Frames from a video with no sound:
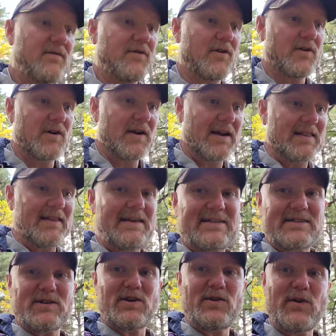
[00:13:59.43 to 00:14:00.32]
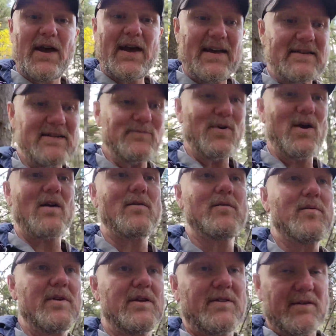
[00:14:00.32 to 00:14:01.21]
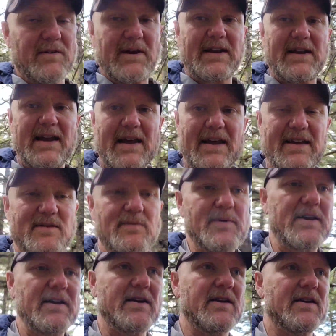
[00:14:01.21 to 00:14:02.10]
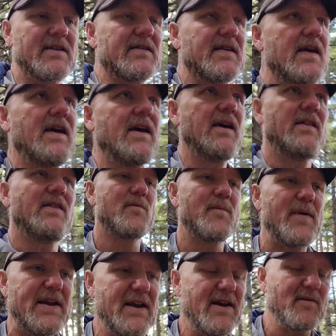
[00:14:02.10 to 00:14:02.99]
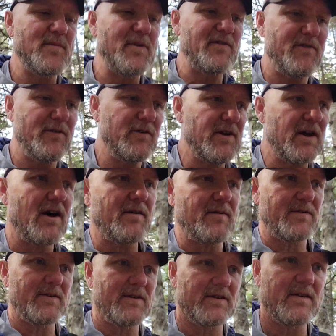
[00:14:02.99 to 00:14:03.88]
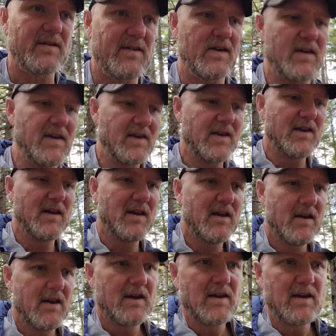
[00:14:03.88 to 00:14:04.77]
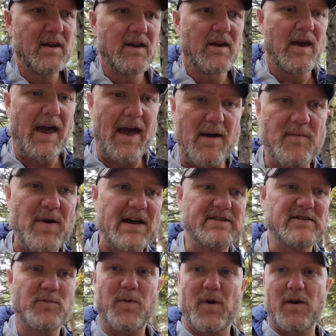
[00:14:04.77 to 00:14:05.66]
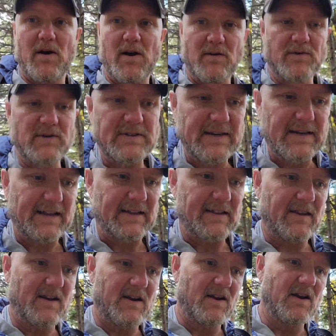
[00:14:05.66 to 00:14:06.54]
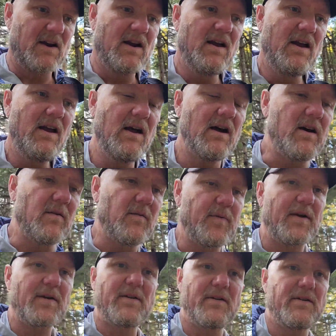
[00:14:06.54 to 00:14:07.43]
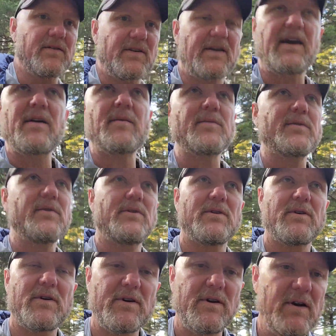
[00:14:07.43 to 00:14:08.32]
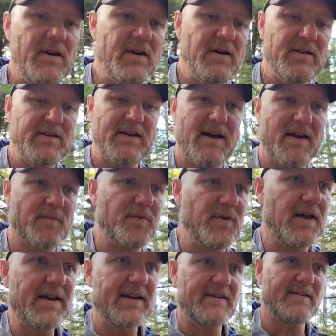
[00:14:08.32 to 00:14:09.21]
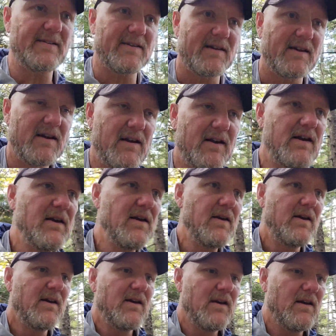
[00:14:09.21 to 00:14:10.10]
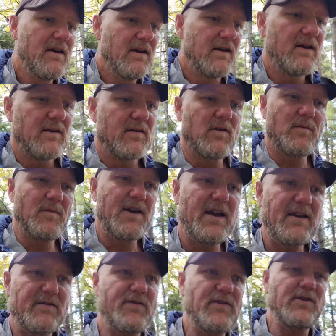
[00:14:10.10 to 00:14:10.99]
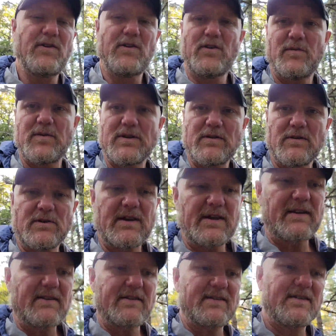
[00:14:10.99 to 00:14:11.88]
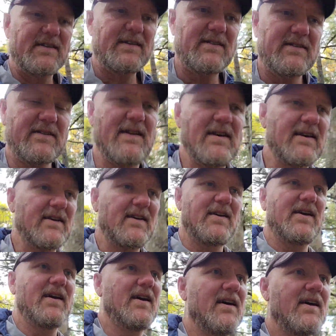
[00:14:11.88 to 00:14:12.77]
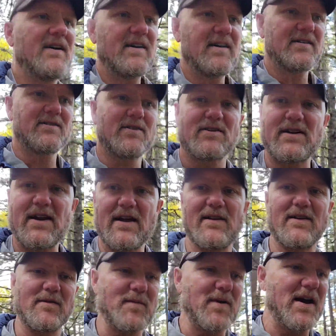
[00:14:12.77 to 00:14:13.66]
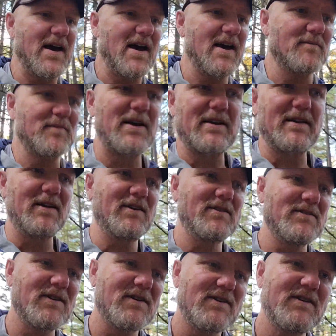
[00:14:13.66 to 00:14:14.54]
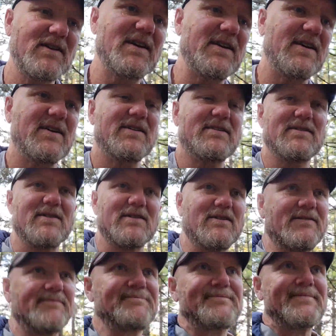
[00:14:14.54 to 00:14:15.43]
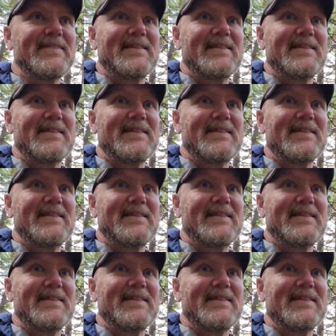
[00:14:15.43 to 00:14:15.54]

for at least 2 days and probably 3 days, because there may not be food options at Baxter Park once I get there. Apparently there's a camp store type place that normally has food, but toward the end of the season they start dialing it back and they close early. So